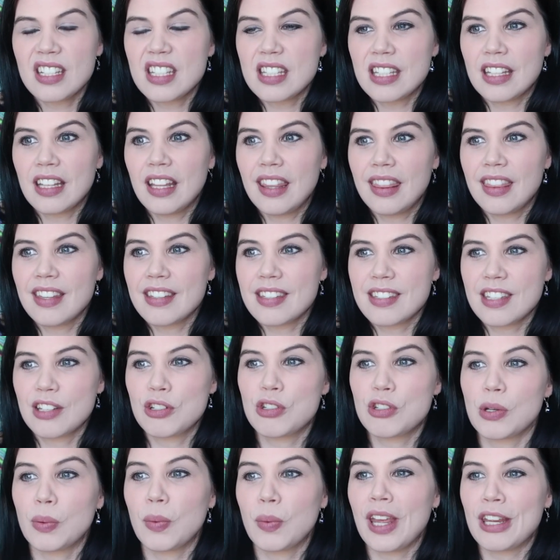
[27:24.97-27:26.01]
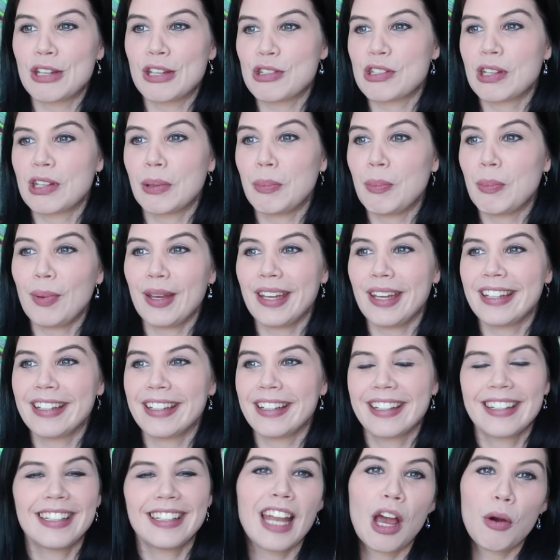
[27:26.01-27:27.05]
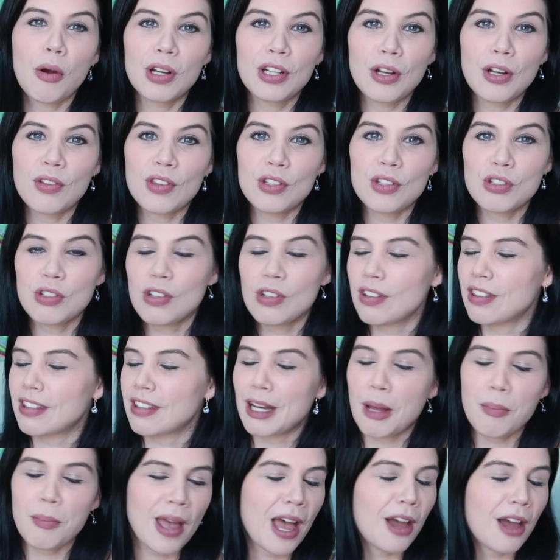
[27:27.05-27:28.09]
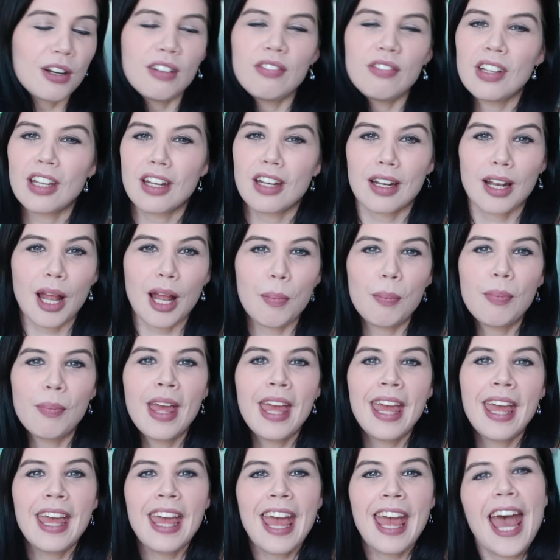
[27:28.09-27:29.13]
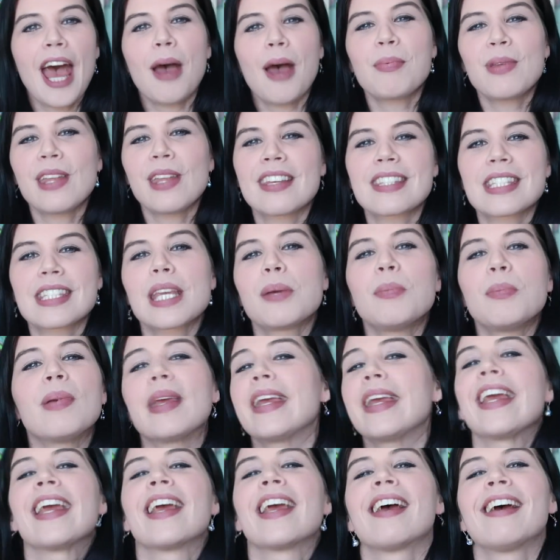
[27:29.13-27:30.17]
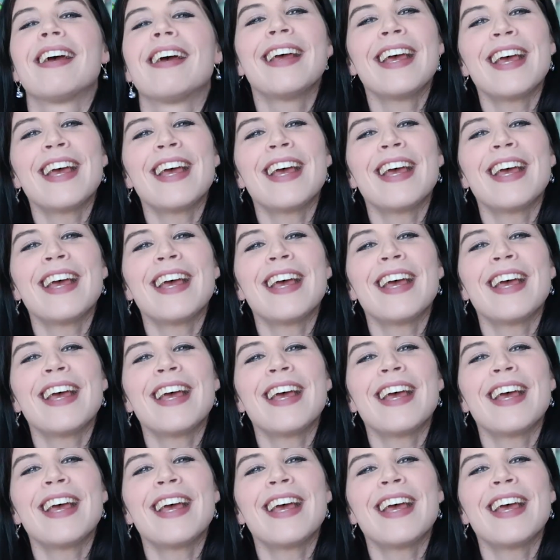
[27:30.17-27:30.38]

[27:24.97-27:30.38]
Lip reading: to the situation, but now I know the truth, and I'm out of it, and I'm happy as can be.